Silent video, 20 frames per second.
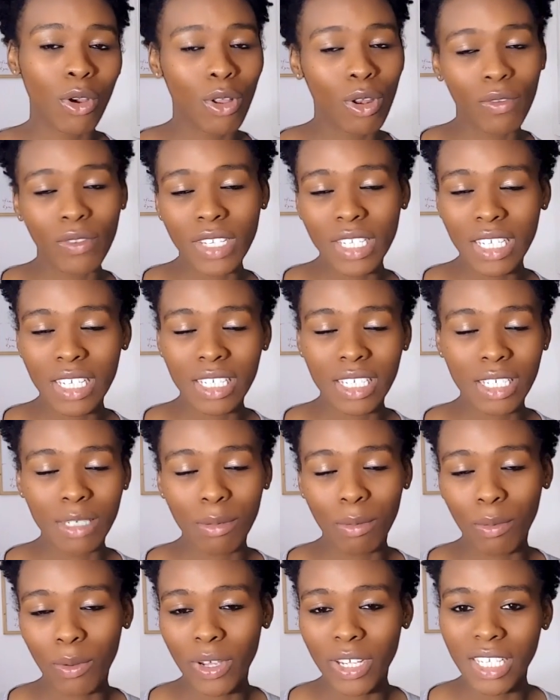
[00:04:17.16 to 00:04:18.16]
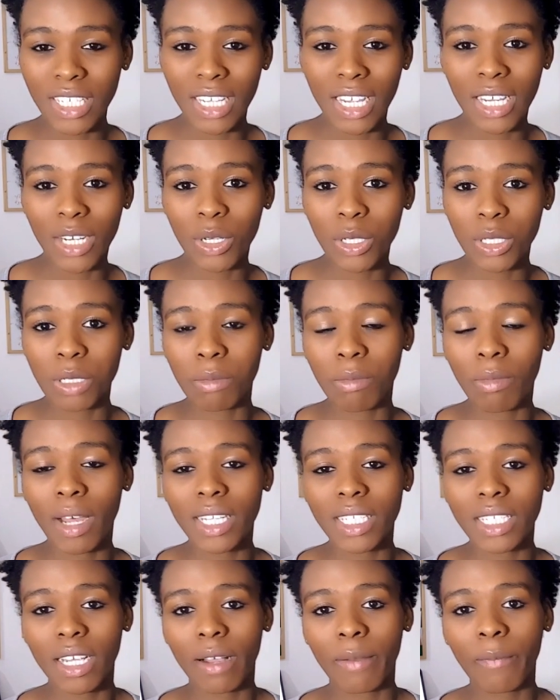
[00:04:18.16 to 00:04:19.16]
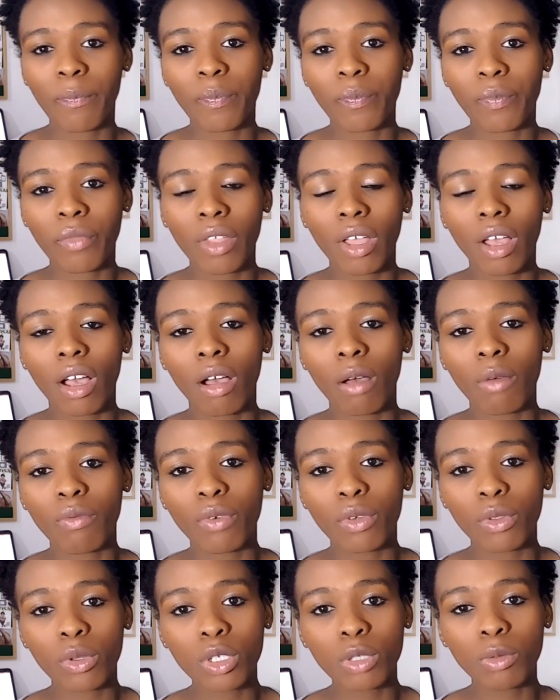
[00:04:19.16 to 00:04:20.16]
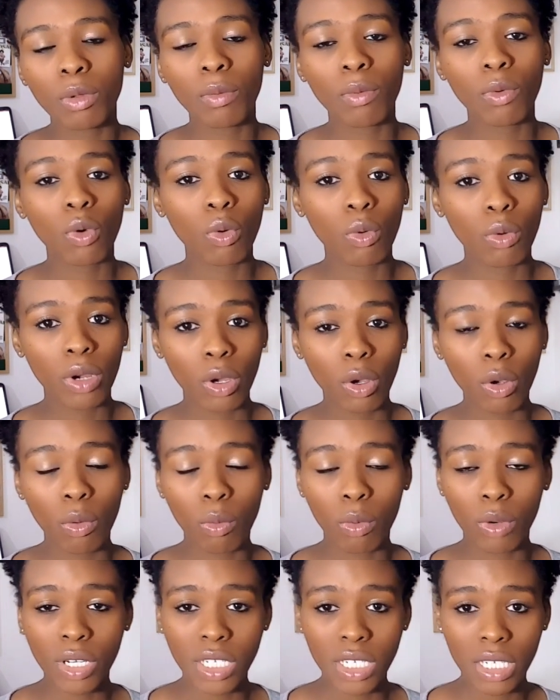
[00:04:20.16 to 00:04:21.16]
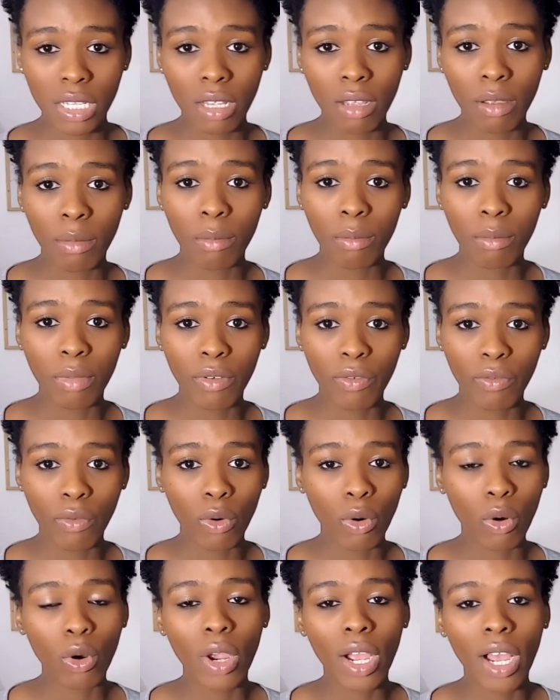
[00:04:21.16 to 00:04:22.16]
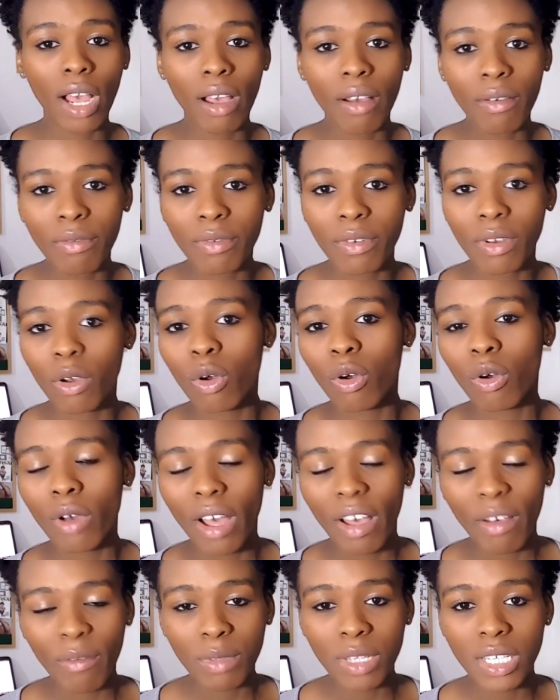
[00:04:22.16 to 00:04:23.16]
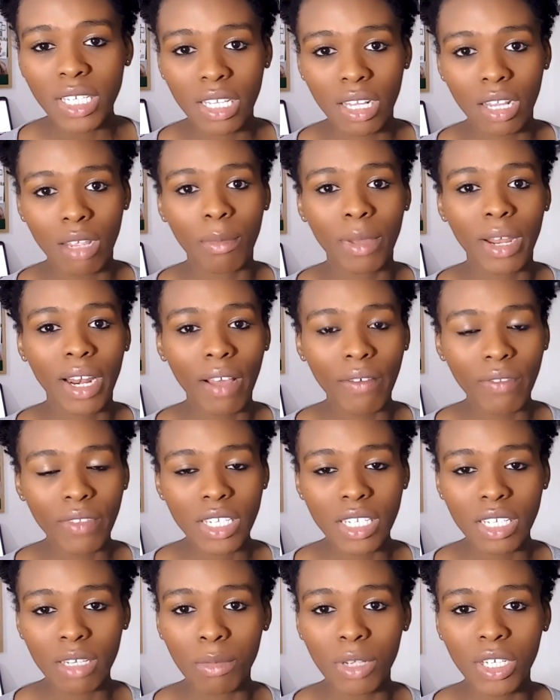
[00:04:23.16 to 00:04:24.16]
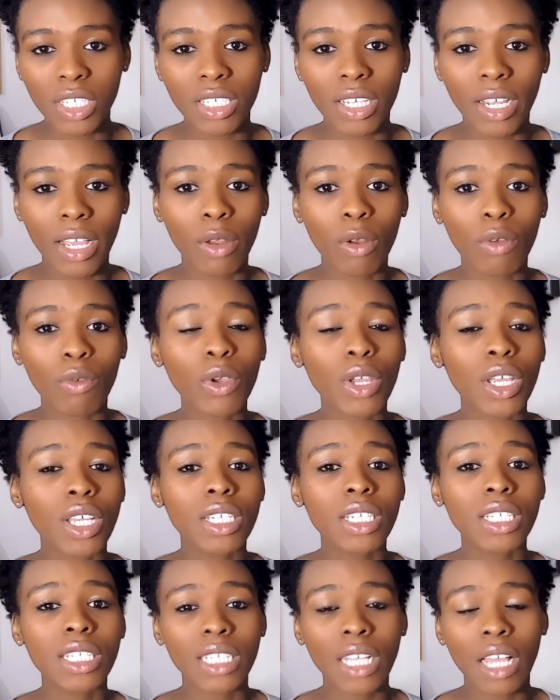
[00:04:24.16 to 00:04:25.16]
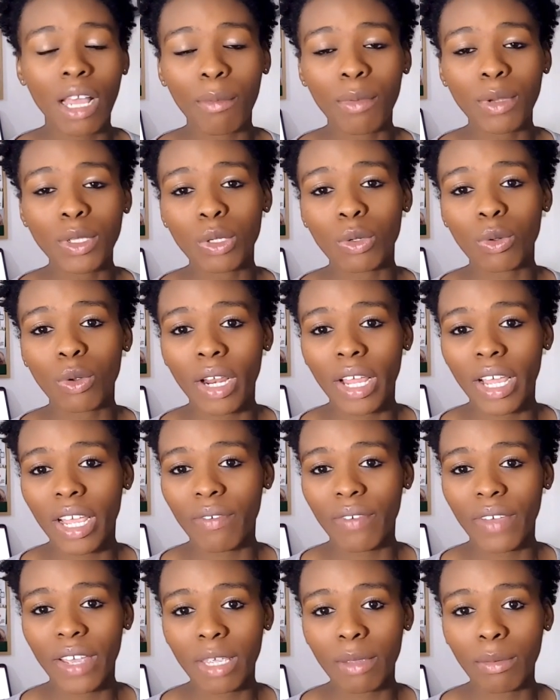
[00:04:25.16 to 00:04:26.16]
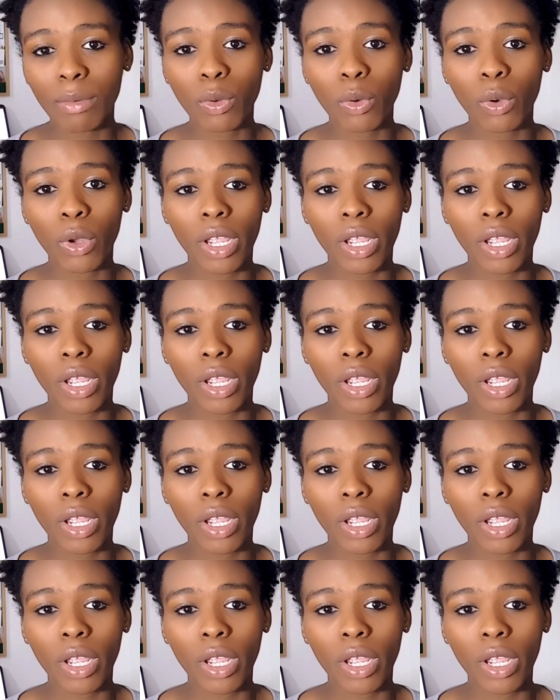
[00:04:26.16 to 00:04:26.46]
all of these things these people are saying doesn't matter. For those people who were slim before, have been slim and have this image in their head of, okay, this is how I'm going to look like if I keep